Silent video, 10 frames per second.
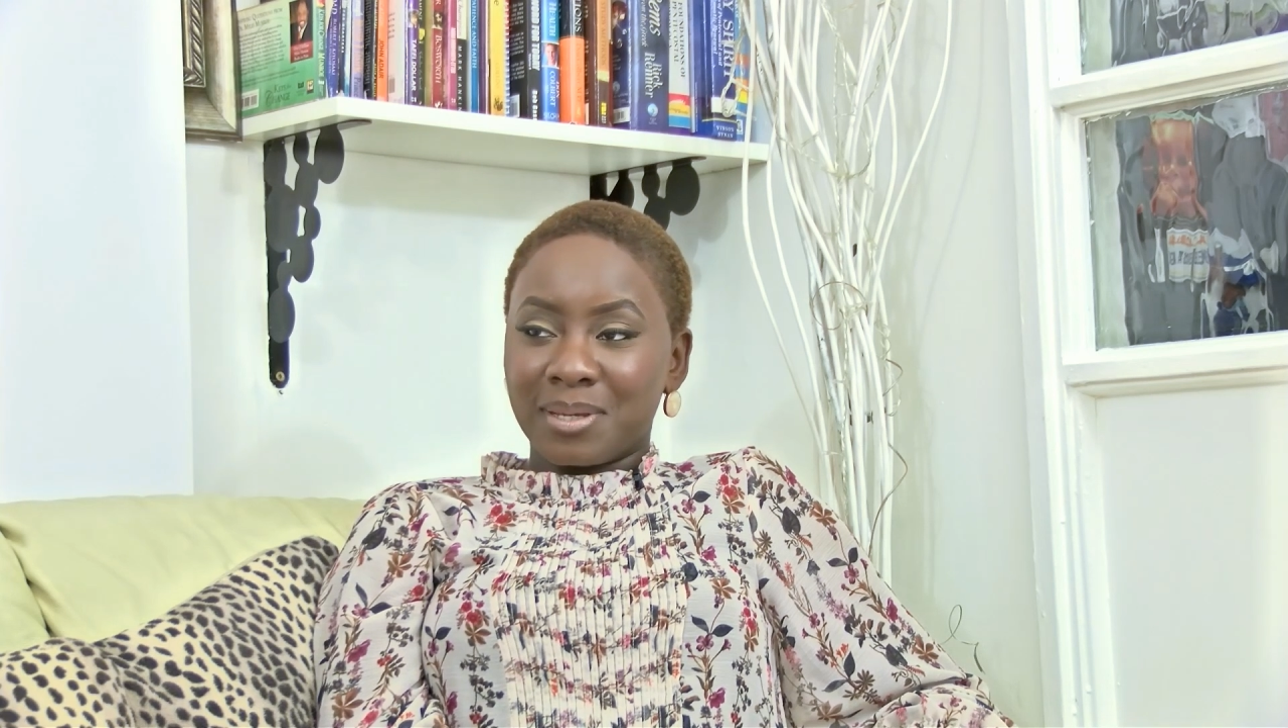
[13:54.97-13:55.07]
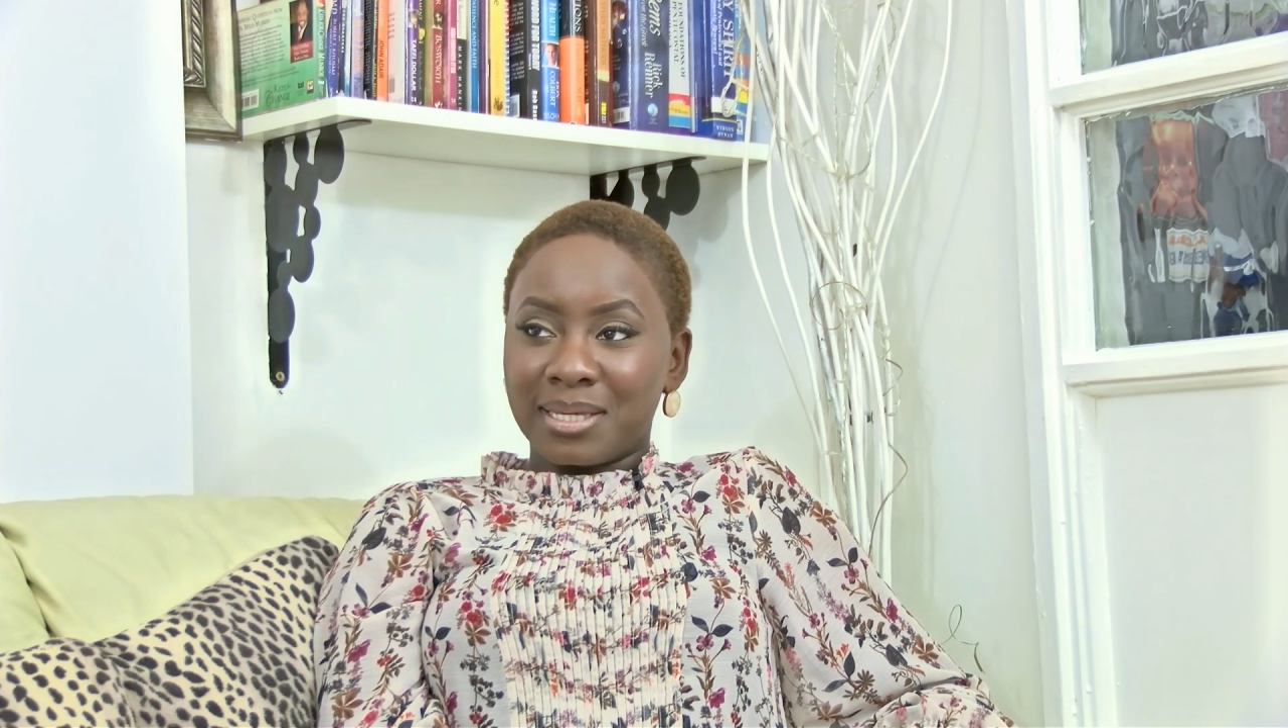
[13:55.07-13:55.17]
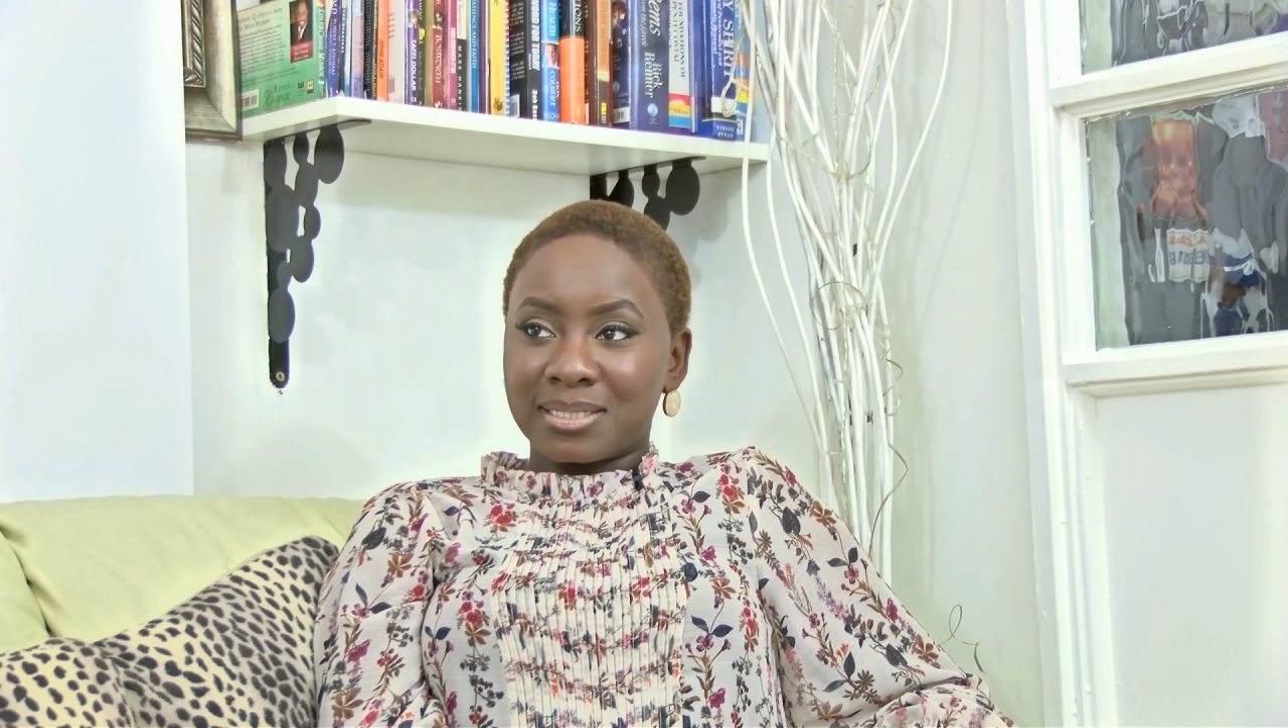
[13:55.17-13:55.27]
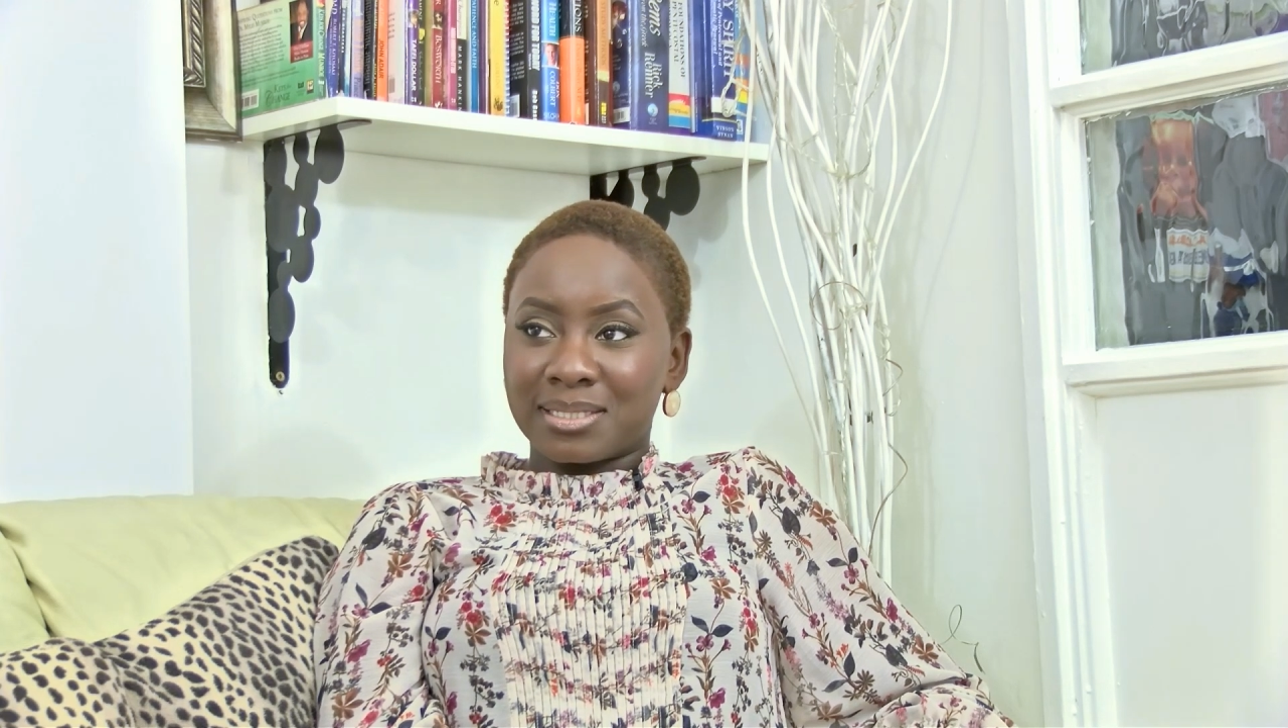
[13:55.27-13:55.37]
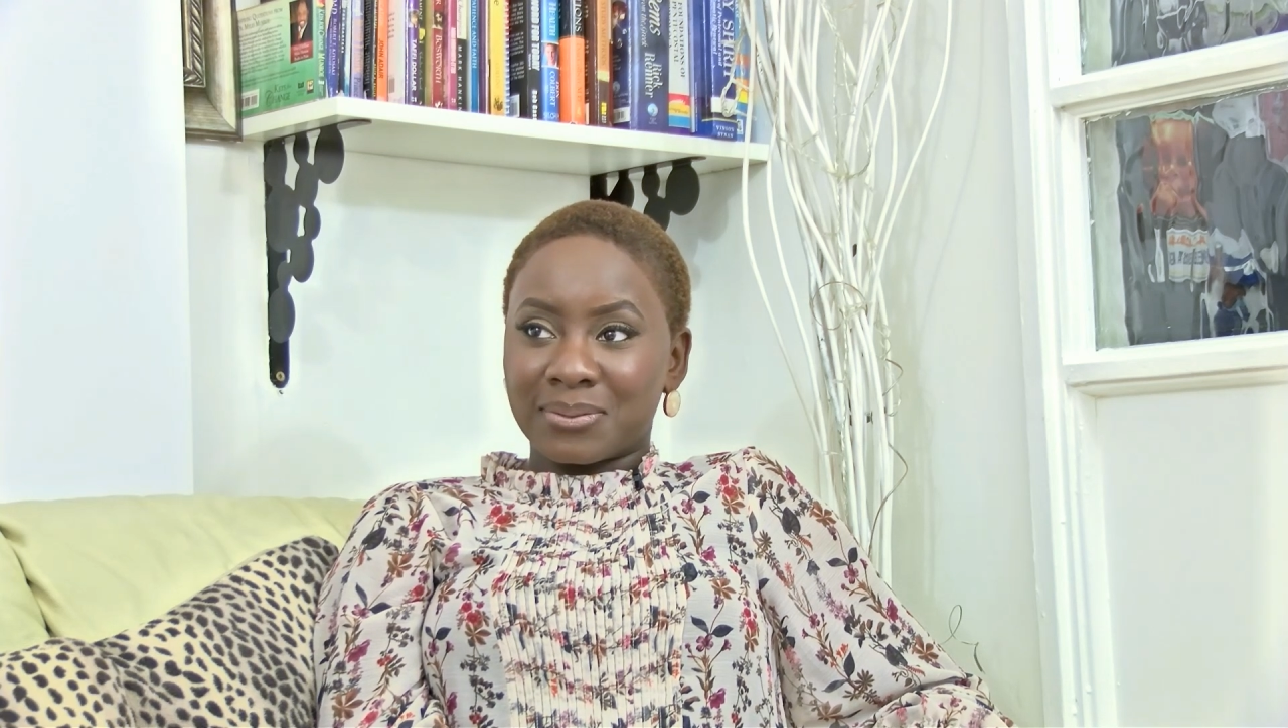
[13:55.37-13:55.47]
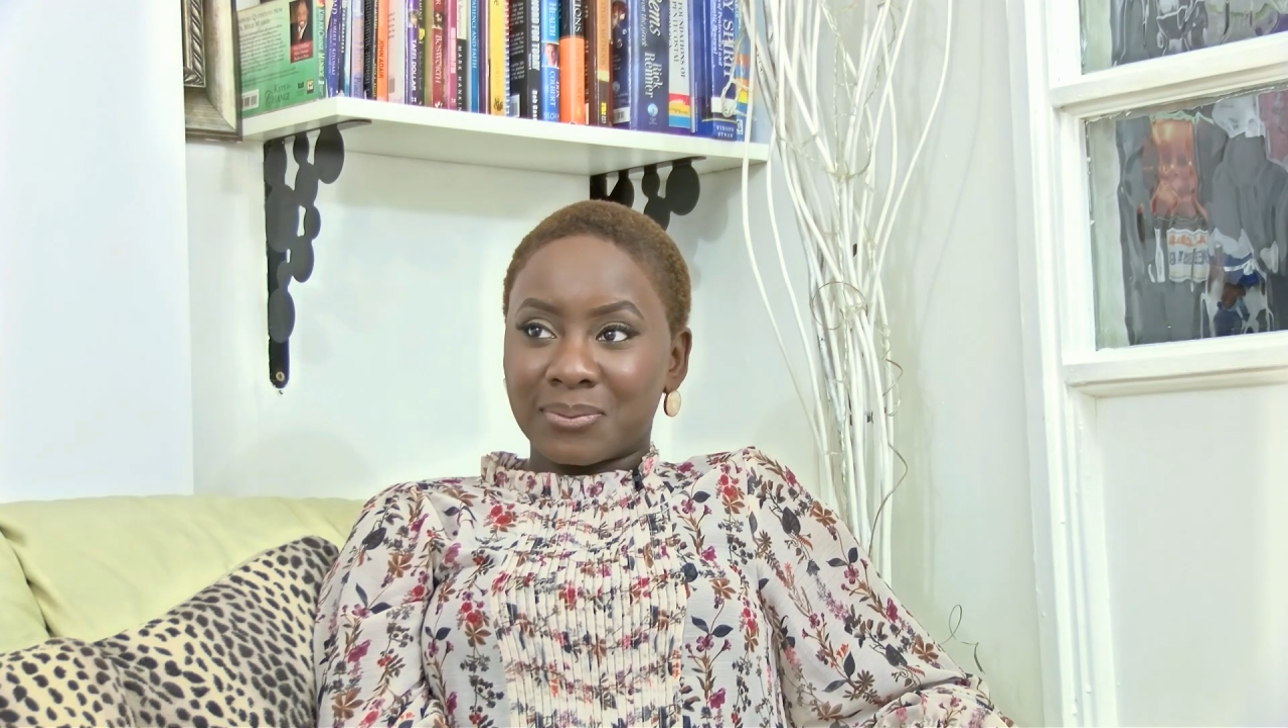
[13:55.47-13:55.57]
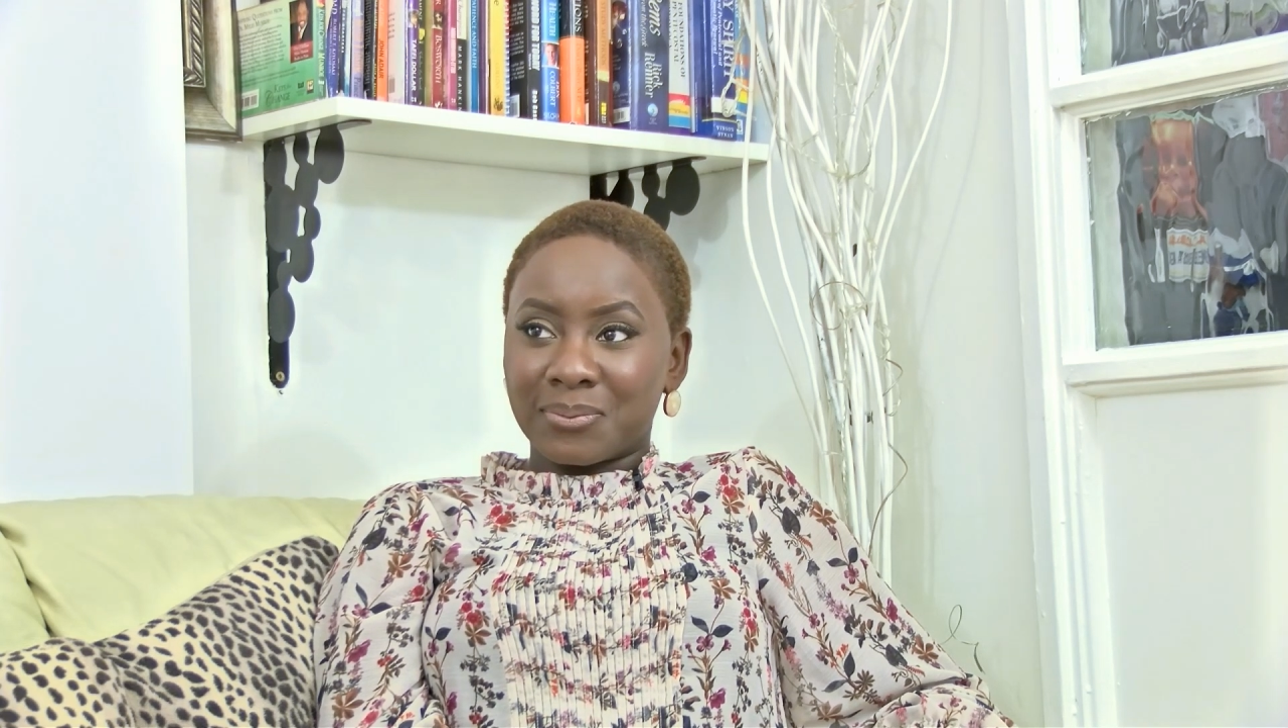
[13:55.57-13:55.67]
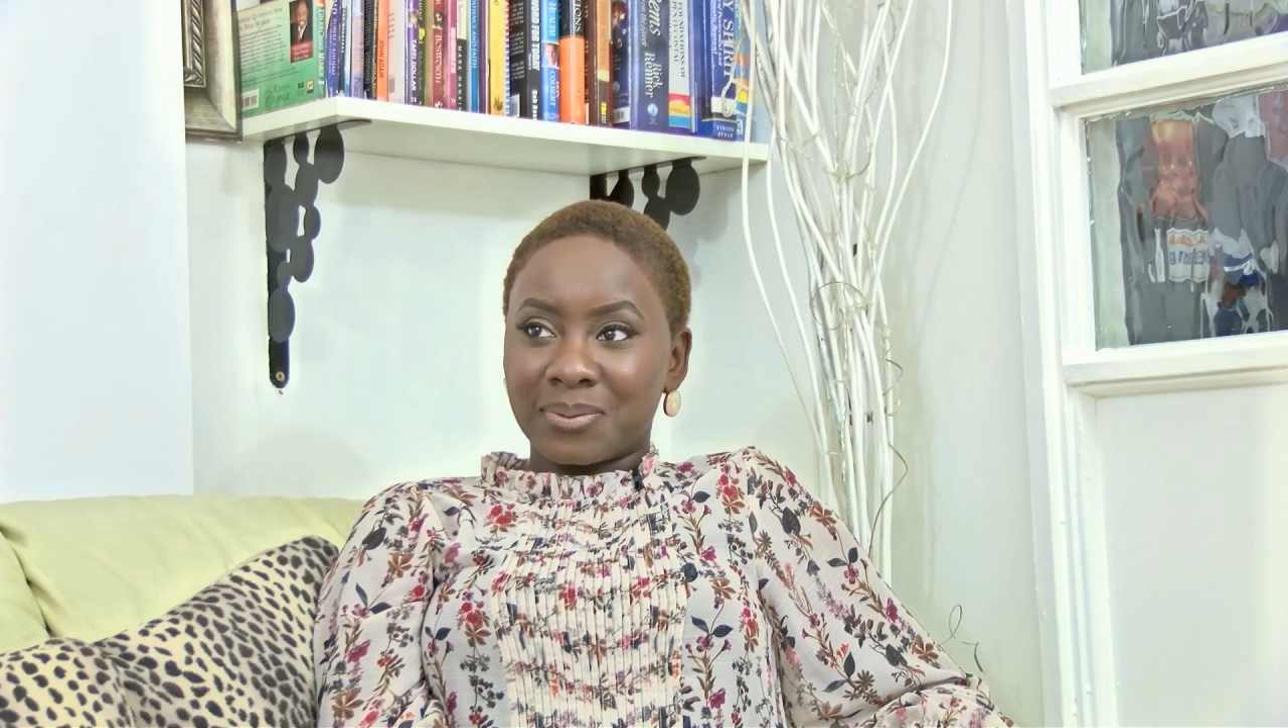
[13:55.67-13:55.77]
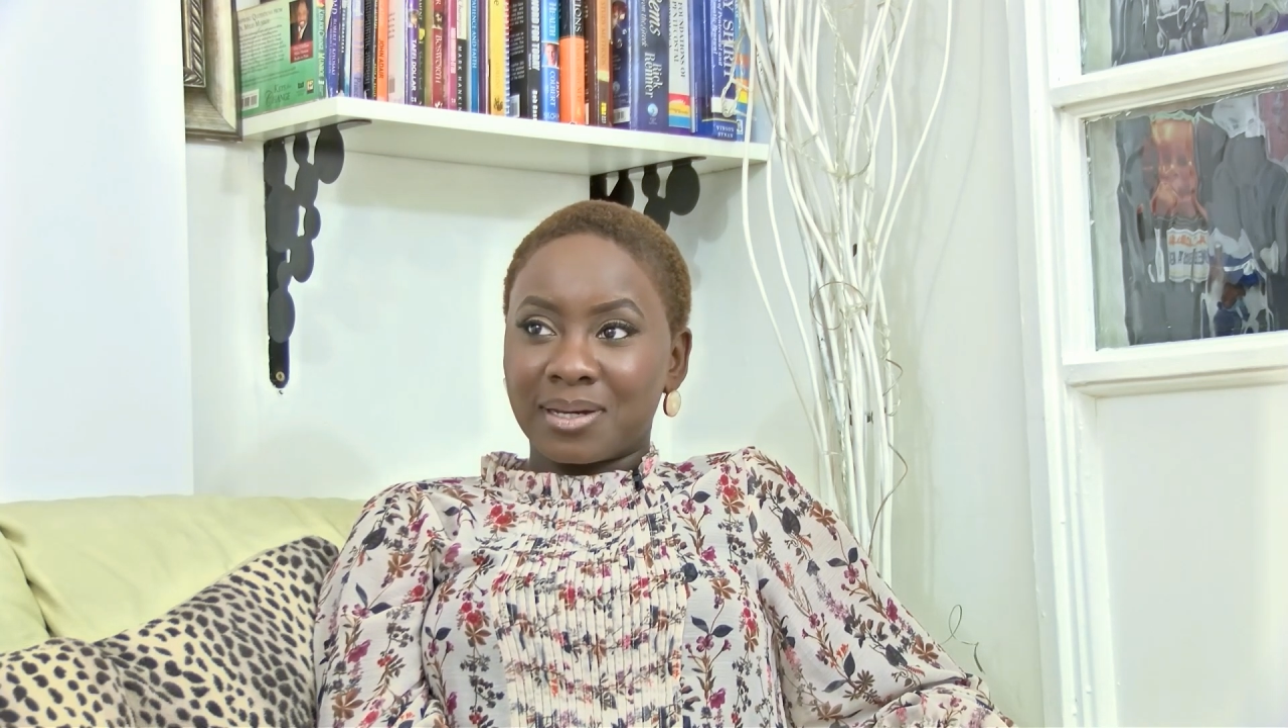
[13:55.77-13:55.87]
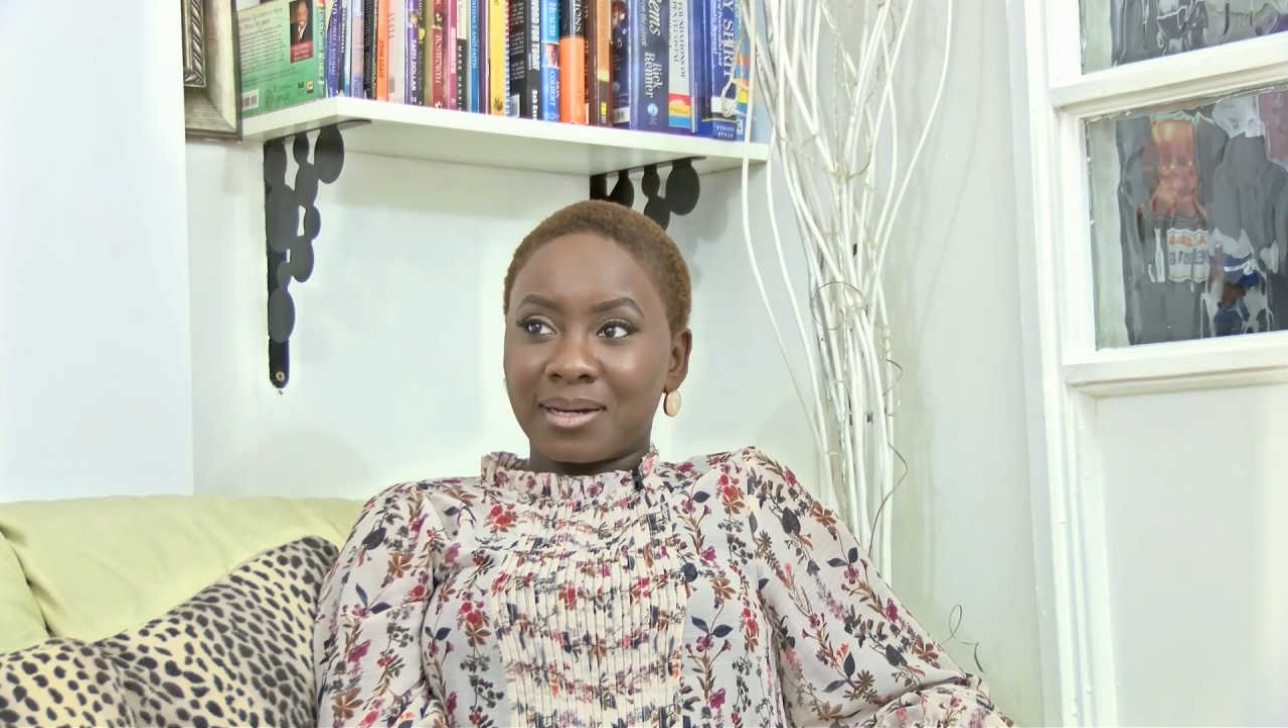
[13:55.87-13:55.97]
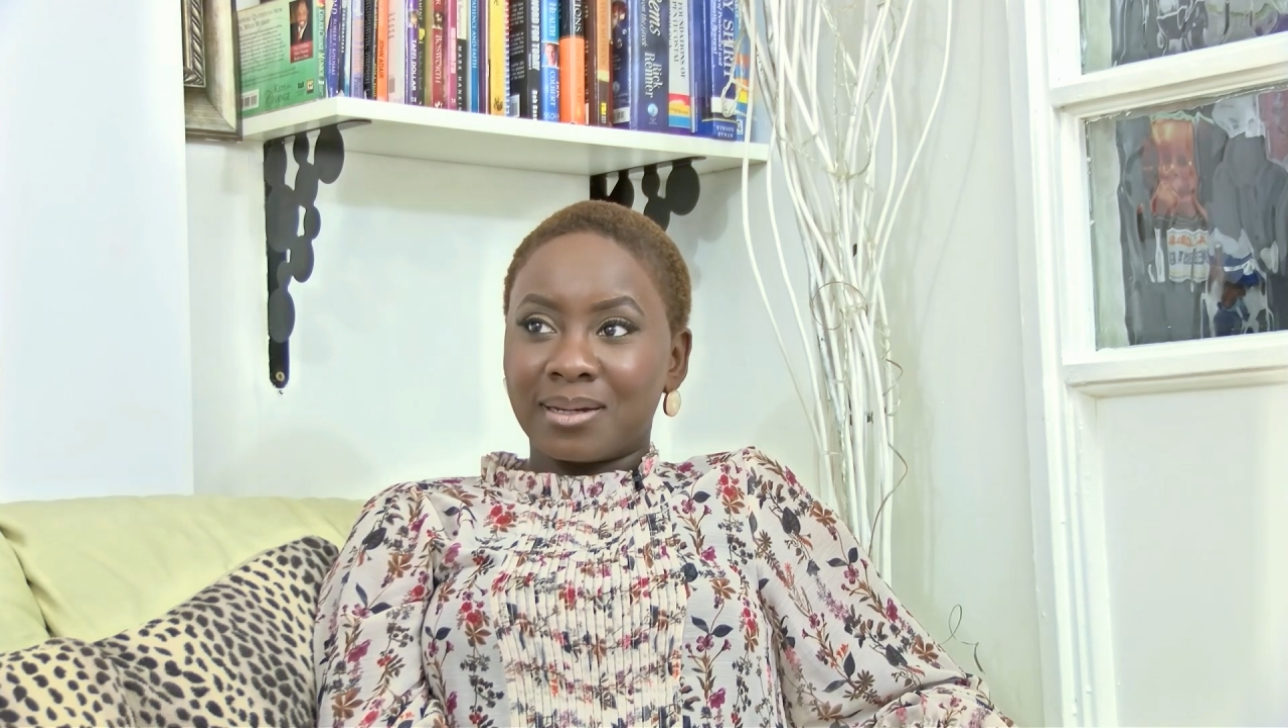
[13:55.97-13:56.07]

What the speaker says: me to